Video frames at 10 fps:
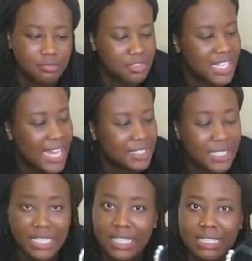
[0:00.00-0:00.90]

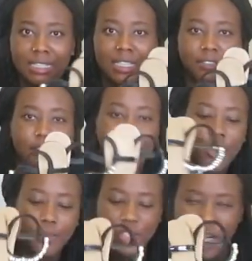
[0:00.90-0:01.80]
sandally
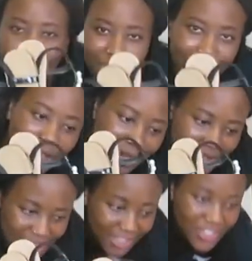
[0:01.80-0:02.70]
flip-flops. Should I bring them
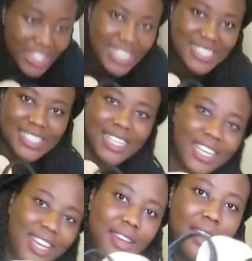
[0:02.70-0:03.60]
closer? Can you guys
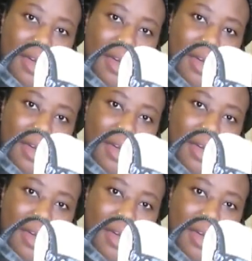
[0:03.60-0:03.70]
see?